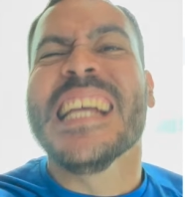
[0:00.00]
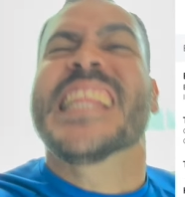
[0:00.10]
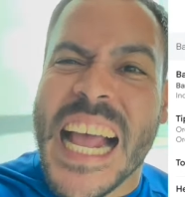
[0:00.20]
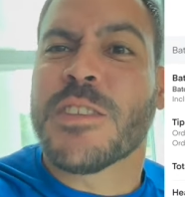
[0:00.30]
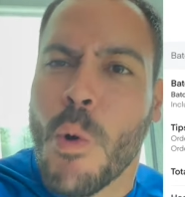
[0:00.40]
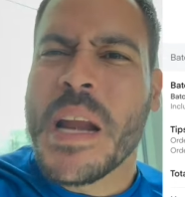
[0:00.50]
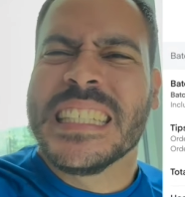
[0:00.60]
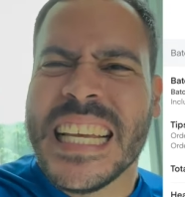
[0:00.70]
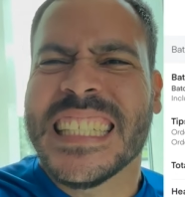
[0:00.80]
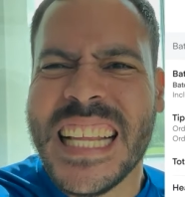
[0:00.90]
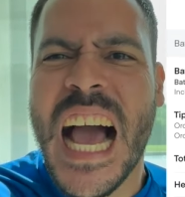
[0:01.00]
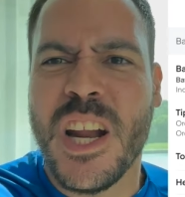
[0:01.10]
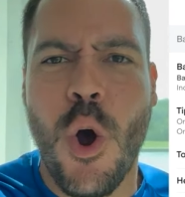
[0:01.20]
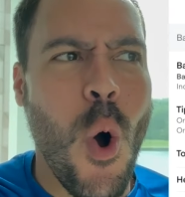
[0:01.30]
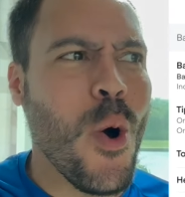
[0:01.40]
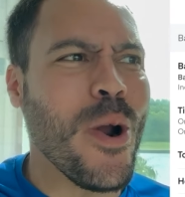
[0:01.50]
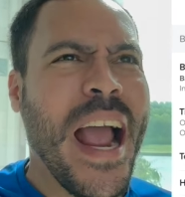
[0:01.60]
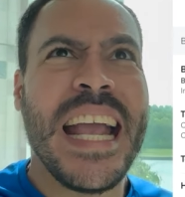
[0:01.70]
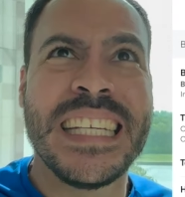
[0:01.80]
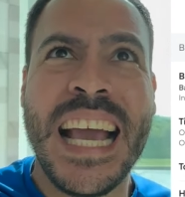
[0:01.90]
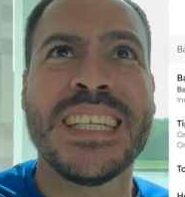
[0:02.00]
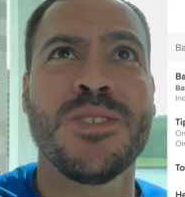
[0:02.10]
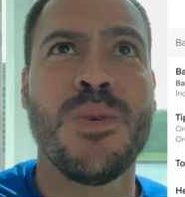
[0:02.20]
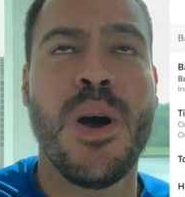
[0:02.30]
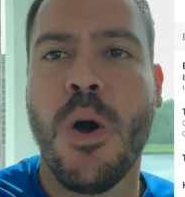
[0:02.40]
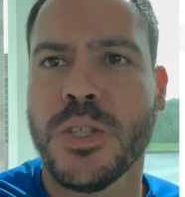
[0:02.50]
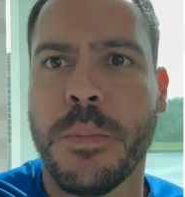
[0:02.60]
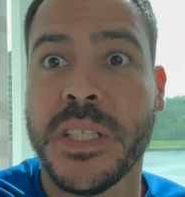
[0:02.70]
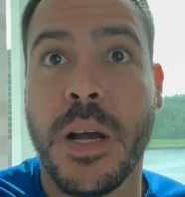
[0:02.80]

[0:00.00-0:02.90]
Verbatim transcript: that $26 one. And guess what? Also, it's